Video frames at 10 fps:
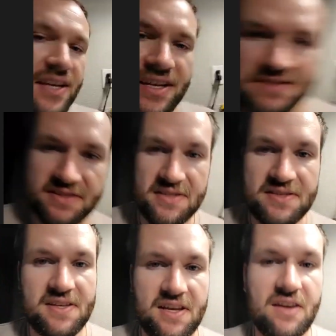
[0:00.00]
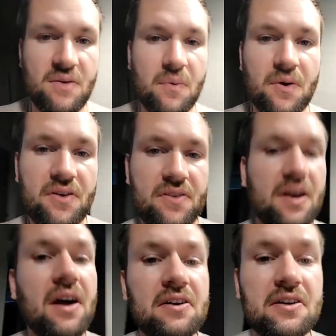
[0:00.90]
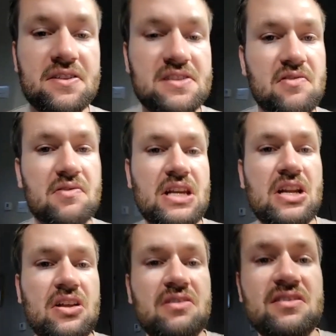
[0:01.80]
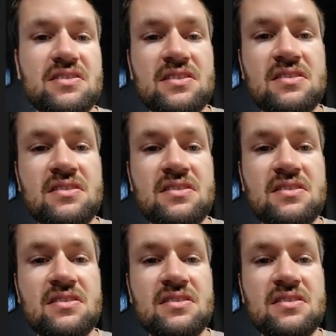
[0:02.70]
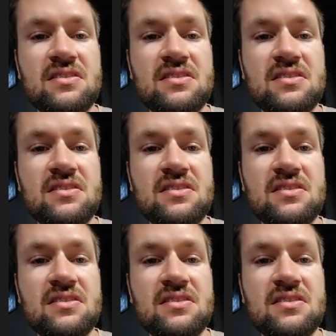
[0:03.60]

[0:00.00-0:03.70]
Is this set worth $170? And the